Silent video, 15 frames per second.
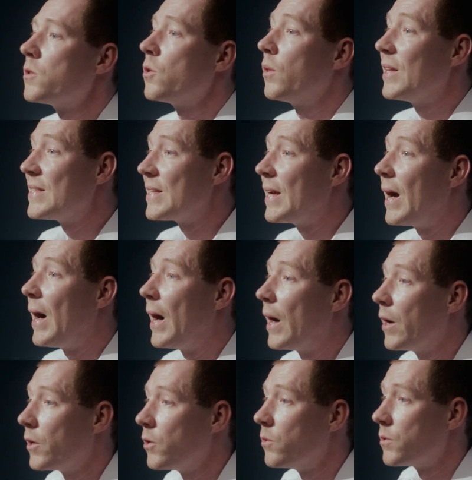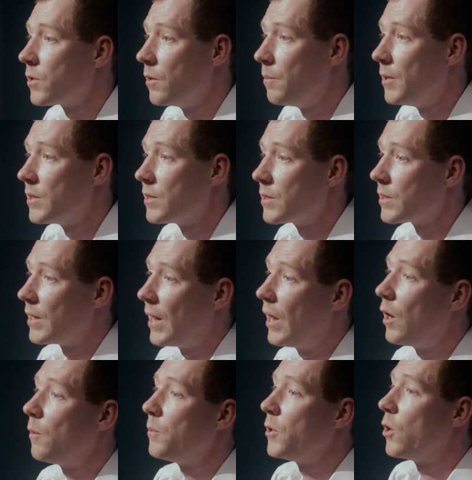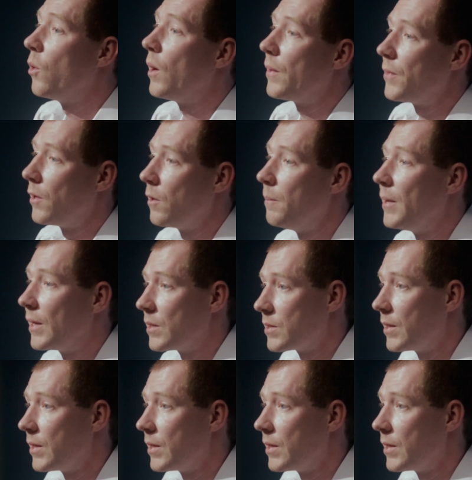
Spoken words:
So let's say I hire you into the business and I help you go out there and make a